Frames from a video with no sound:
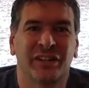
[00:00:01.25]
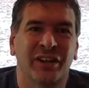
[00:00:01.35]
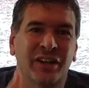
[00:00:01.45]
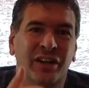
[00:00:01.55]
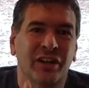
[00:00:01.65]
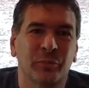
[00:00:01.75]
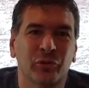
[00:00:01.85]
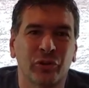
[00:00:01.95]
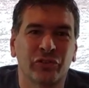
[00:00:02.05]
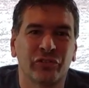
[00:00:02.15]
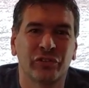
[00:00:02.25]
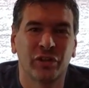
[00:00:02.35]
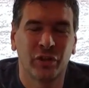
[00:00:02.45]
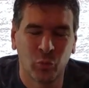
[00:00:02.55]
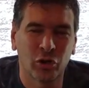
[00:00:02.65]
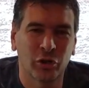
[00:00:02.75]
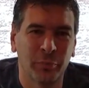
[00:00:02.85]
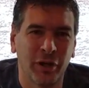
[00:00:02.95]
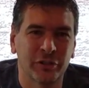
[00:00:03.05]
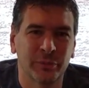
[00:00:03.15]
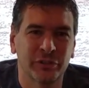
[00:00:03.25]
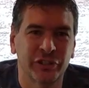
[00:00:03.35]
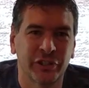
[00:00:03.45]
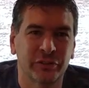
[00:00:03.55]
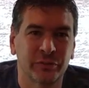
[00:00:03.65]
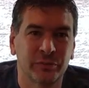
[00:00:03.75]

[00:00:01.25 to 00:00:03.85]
Hi, I'm Chris and welcome back to my channel.